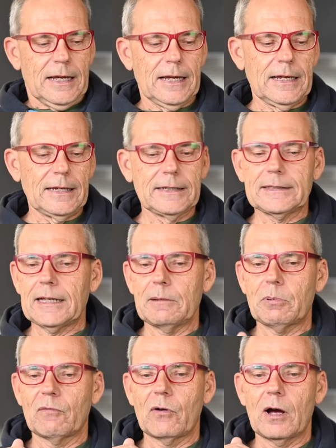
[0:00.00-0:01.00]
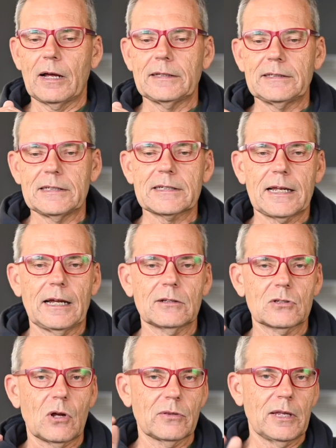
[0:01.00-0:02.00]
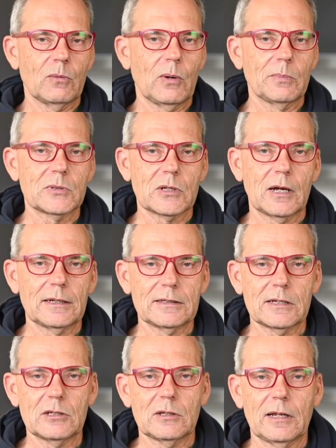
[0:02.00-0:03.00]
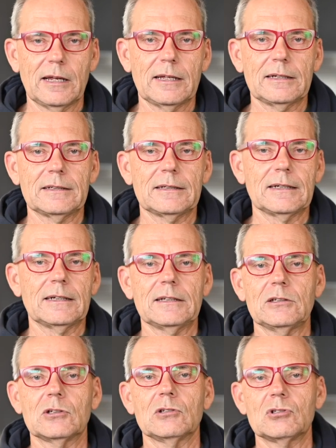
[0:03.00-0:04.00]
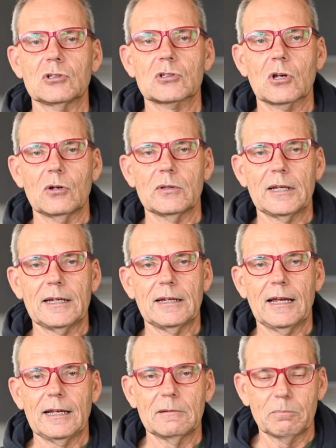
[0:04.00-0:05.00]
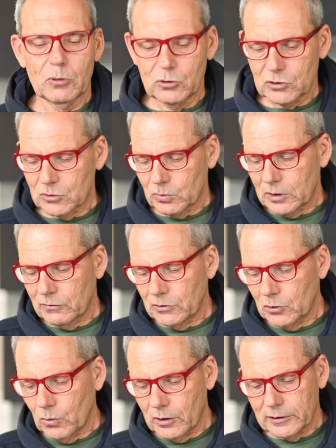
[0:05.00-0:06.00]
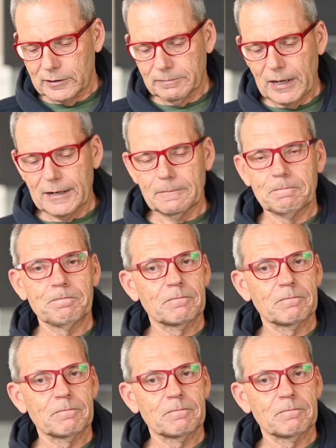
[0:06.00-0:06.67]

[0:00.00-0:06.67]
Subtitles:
And they provide discounts on their website, and you can just go there and purchase whatever you want. Now,